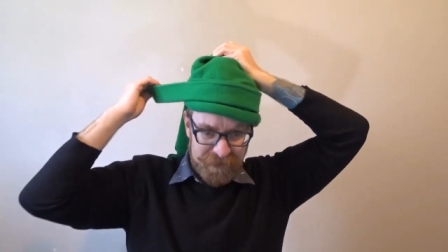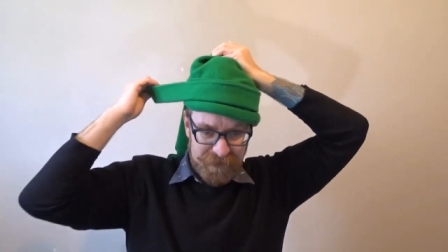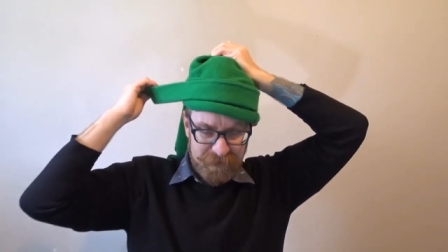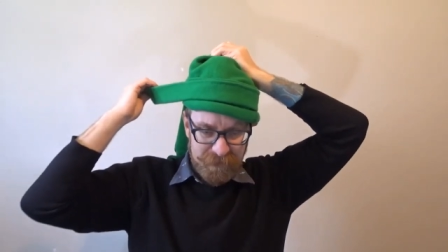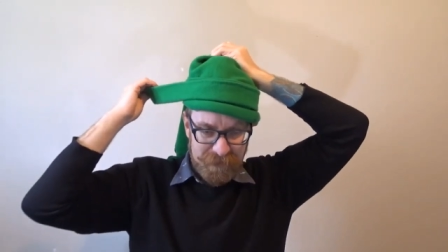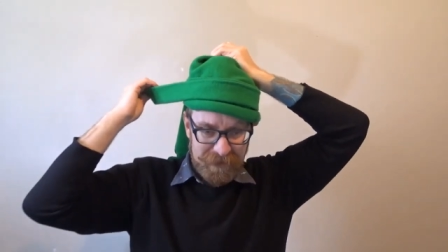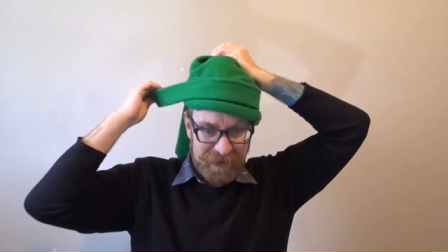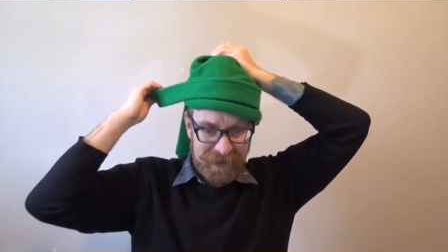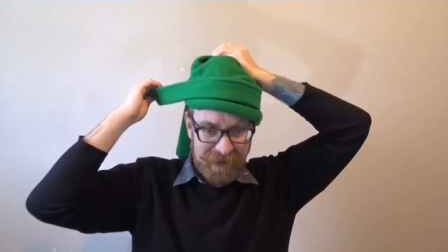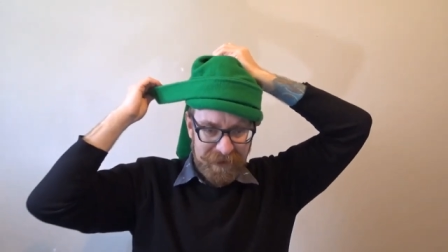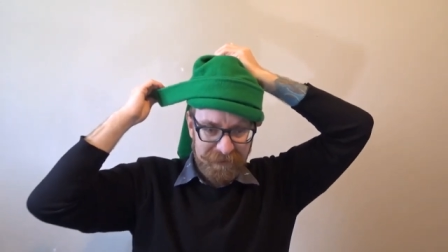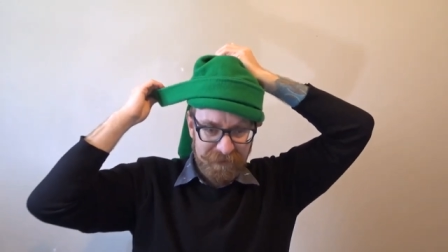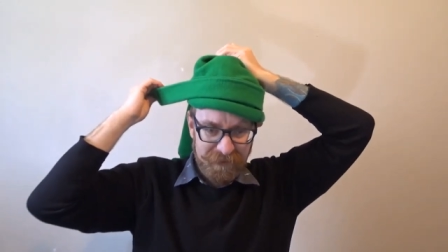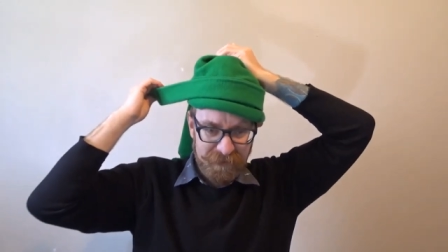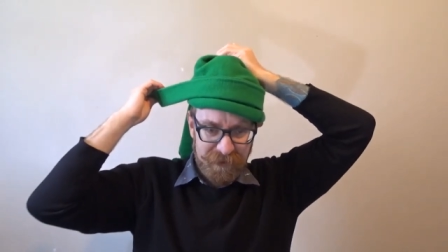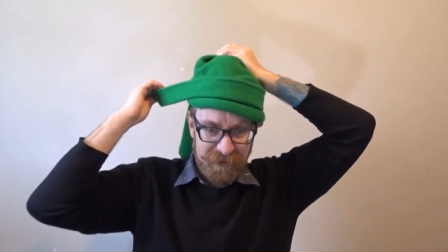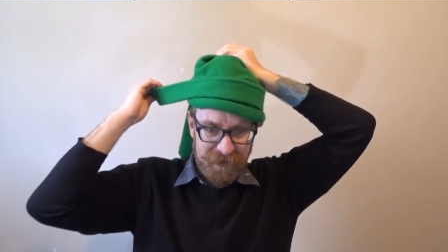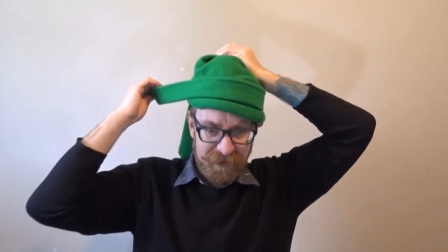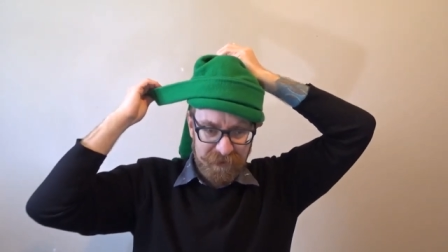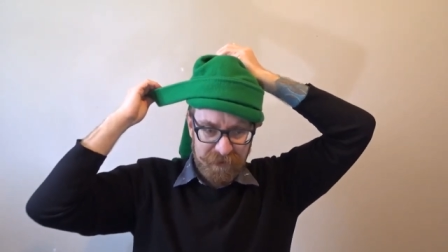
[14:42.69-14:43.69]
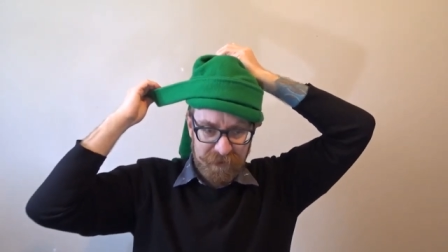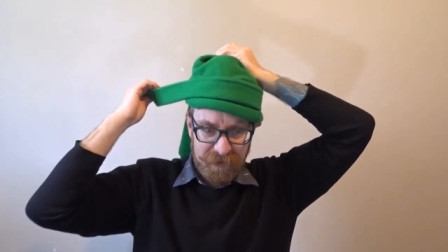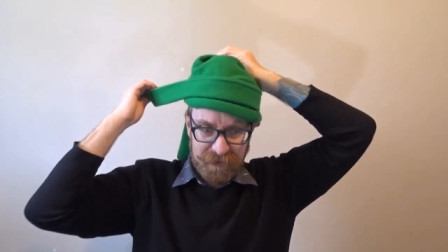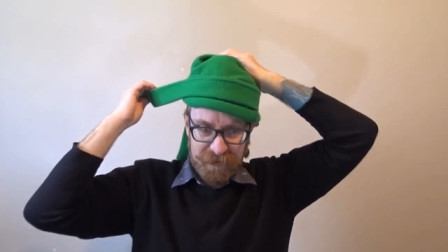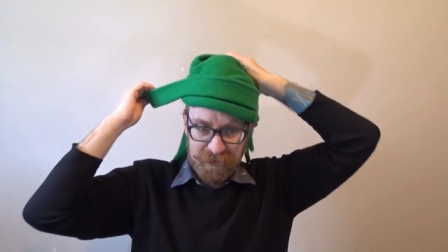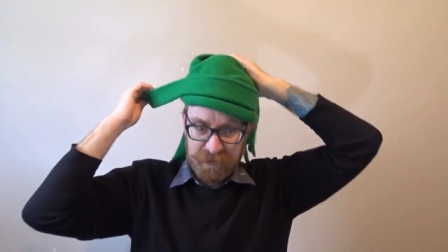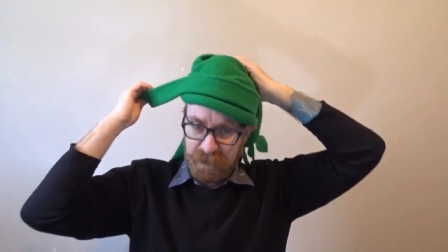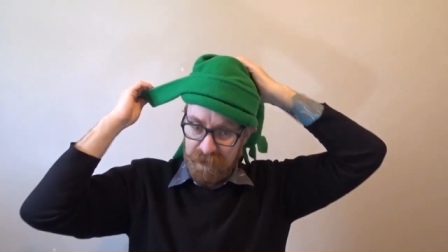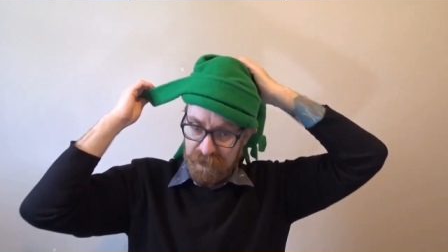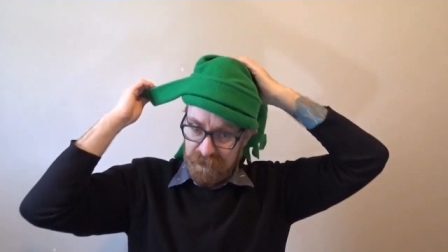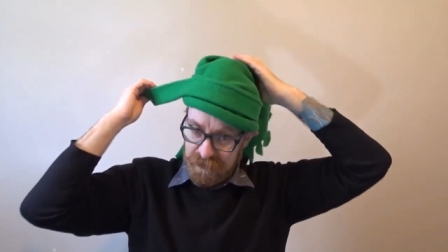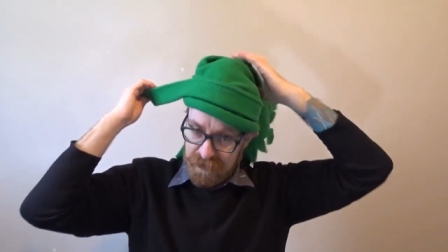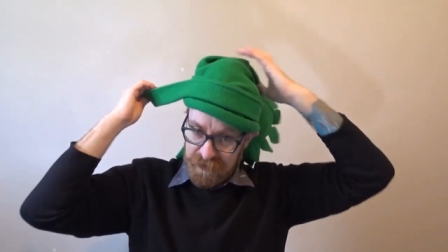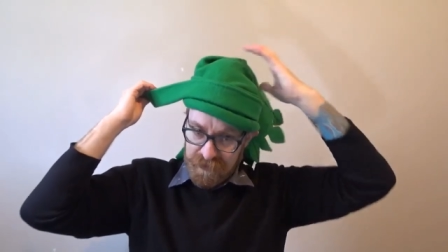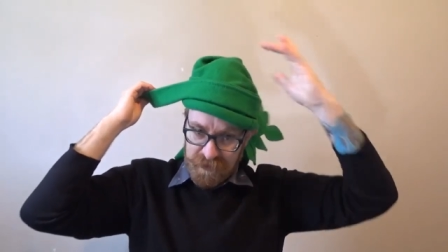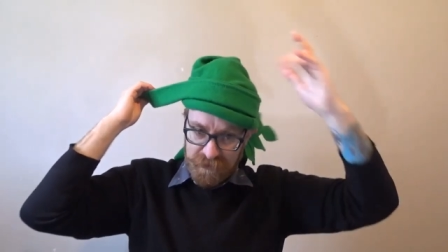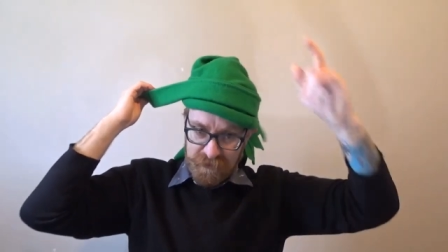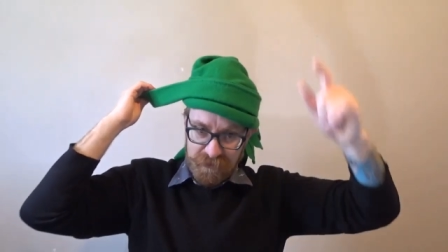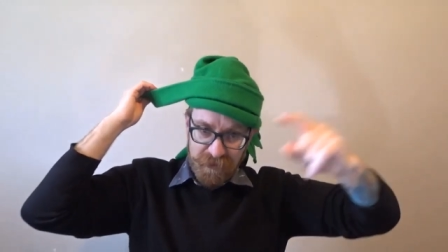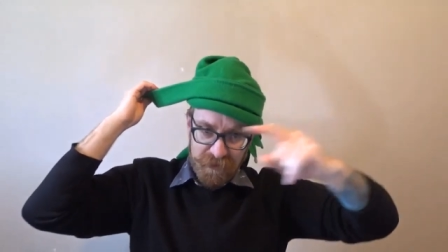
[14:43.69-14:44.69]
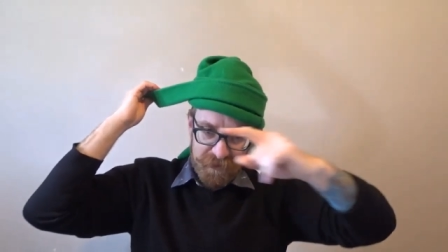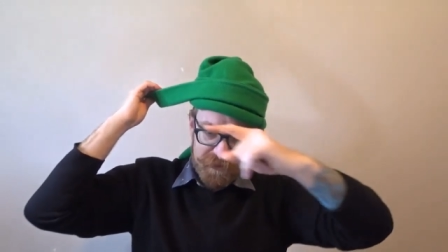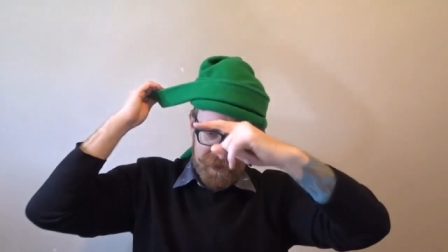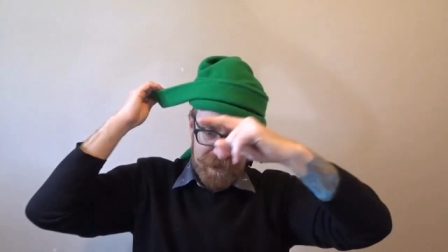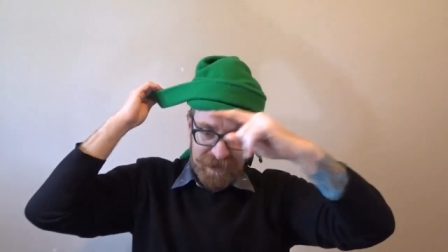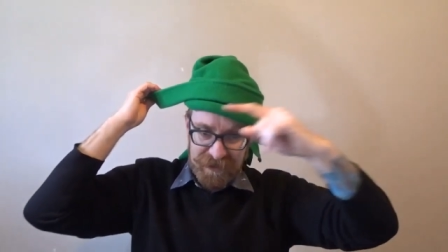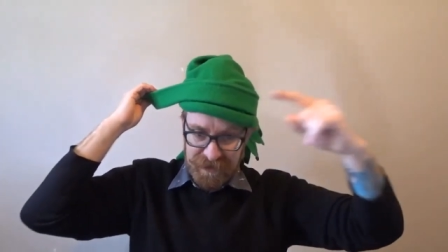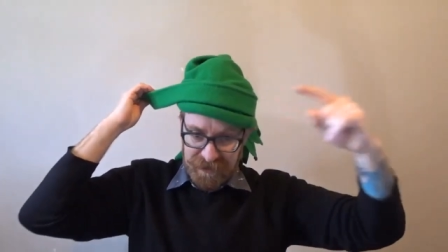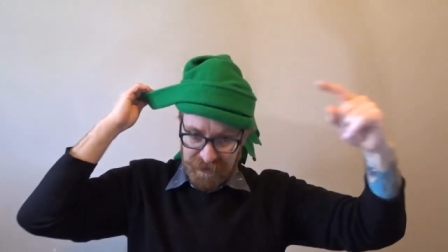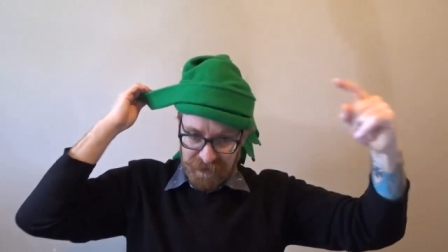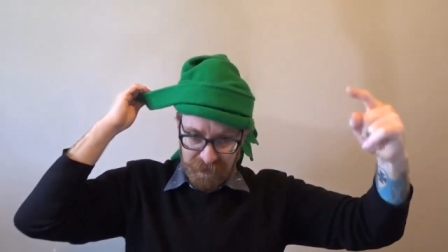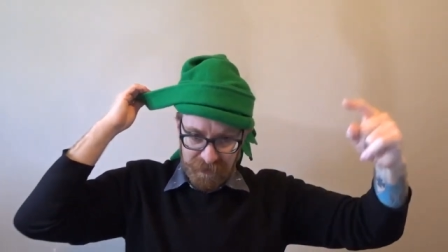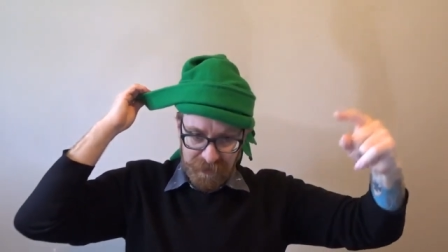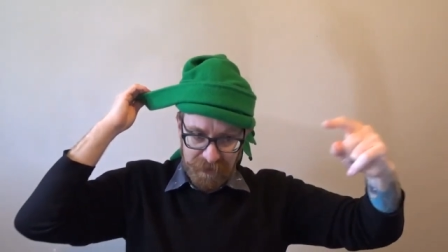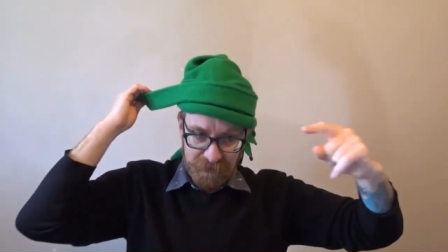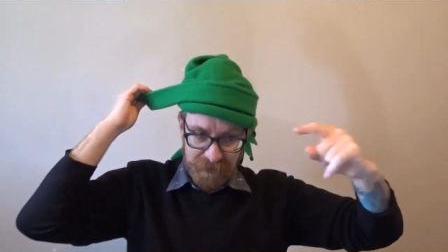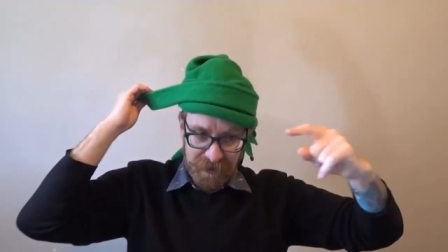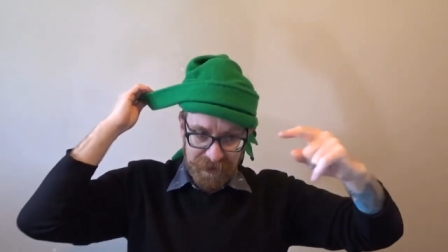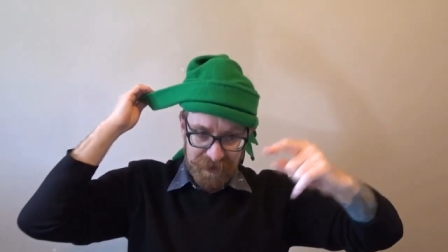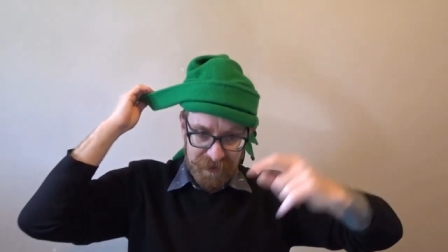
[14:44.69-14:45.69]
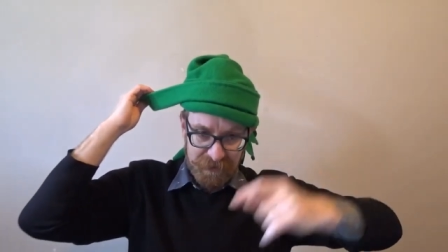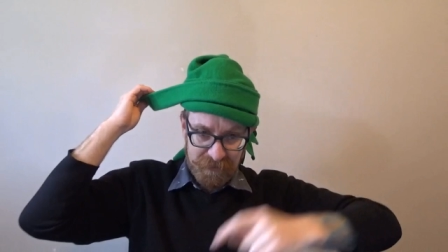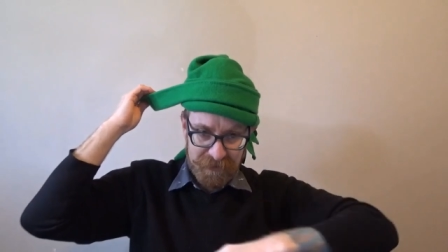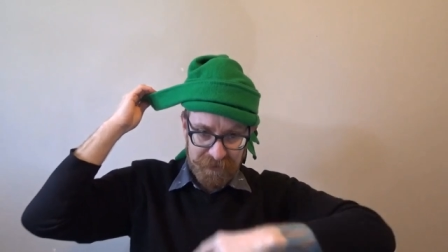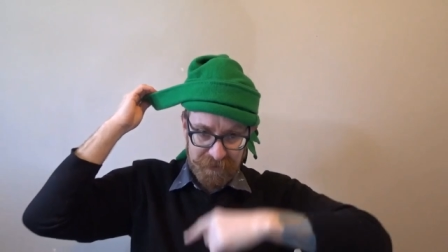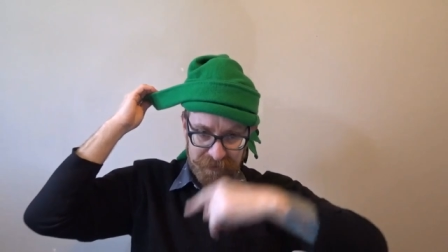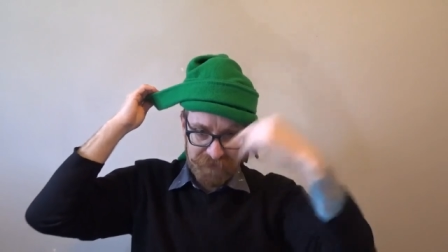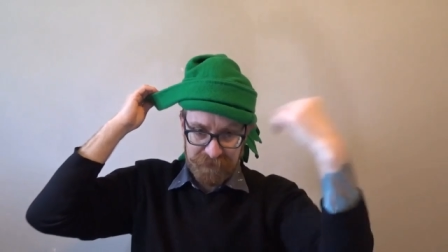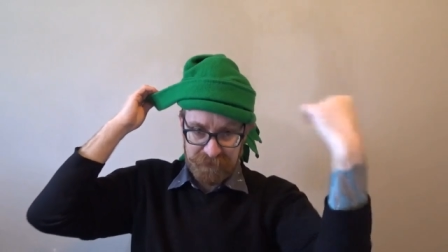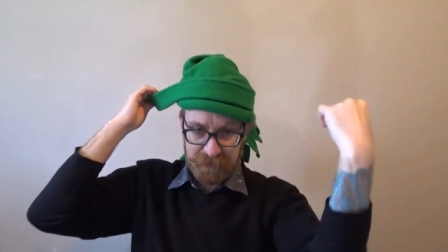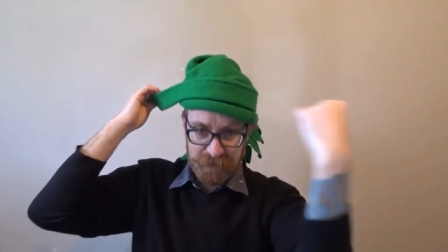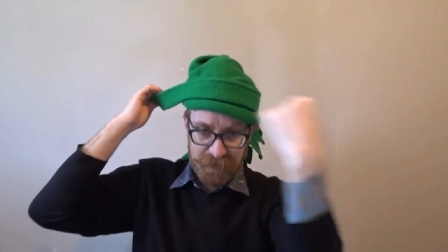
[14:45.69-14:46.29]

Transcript: It's really hard for me to do this while rotating it around my head because it,